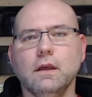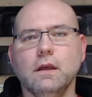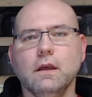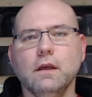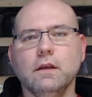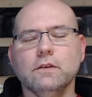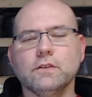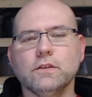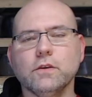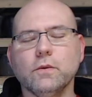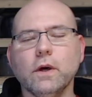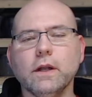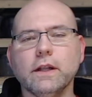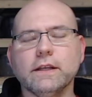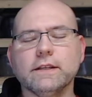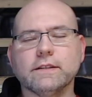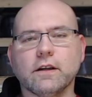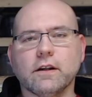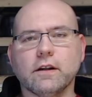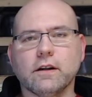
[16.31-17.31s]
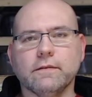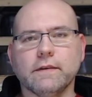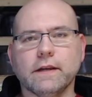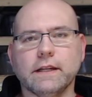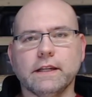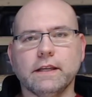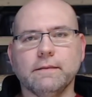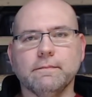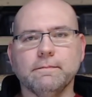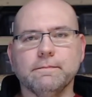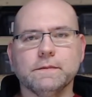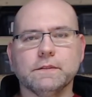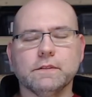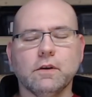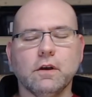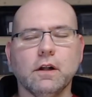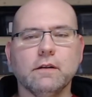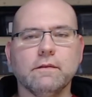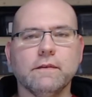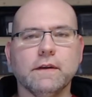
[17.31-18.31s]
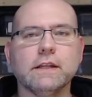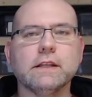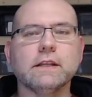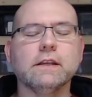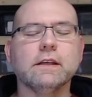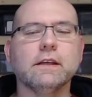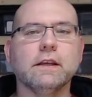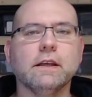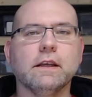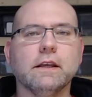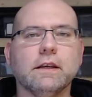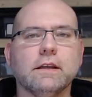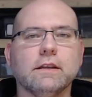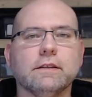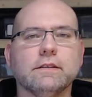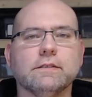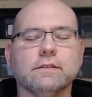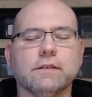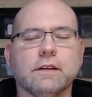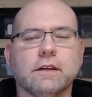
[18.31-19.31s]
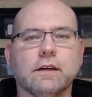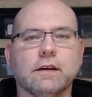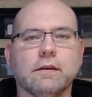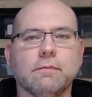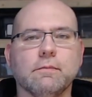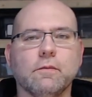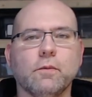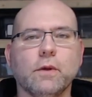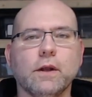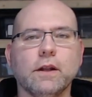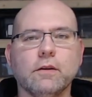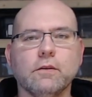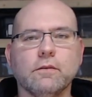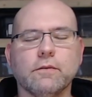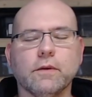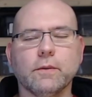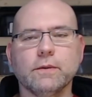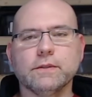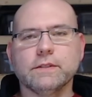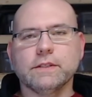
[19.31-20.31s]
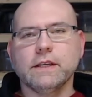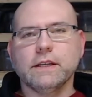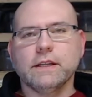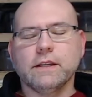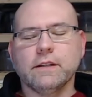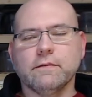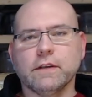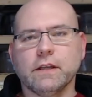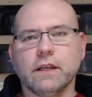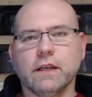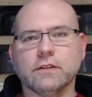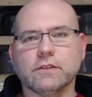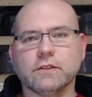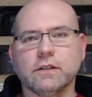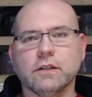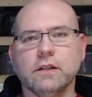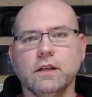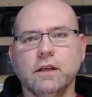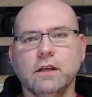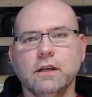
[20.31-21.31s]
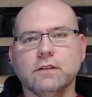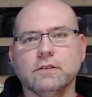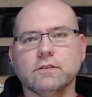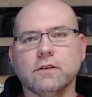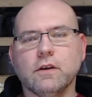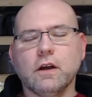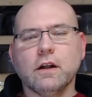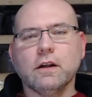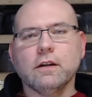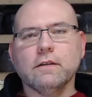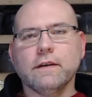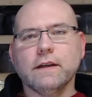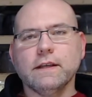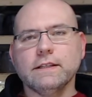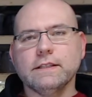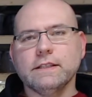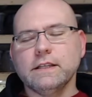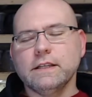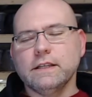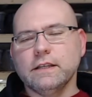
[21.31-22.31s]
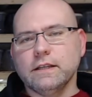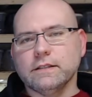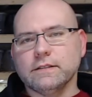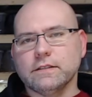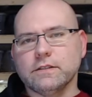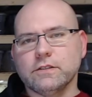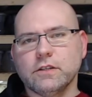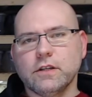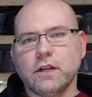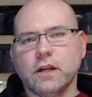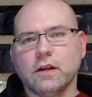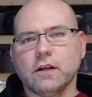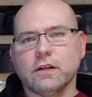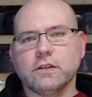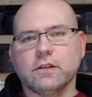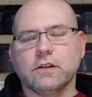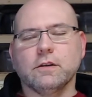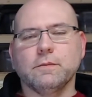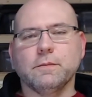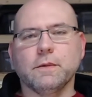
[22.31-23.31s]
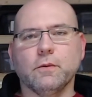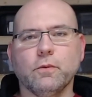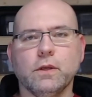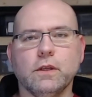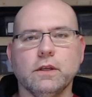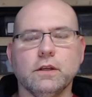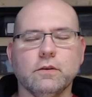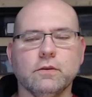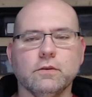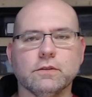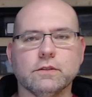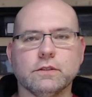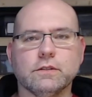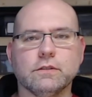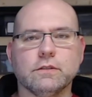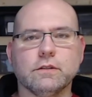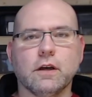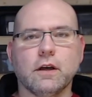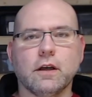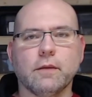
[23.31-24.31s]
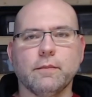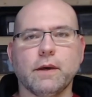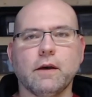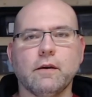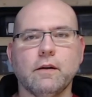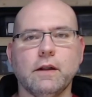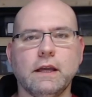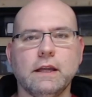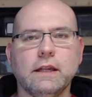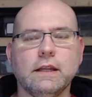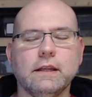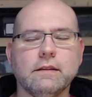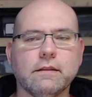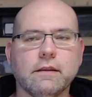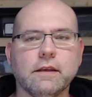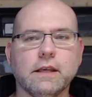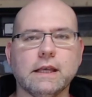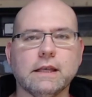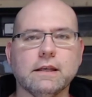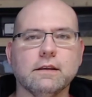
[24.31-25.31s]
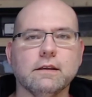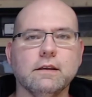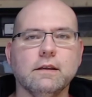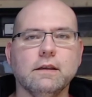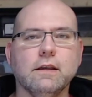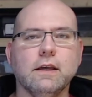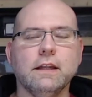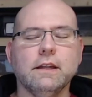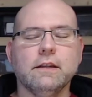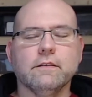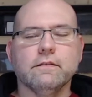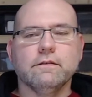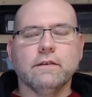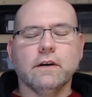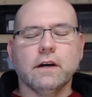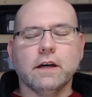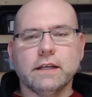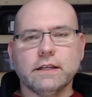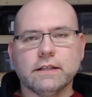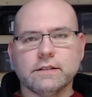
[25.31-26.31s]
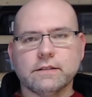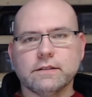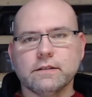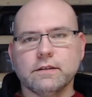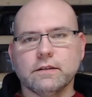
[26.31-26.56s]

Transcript: So what is RFID? So RFID is radio frequency identification. So RFID is a generic term that we use to talk about anything, any device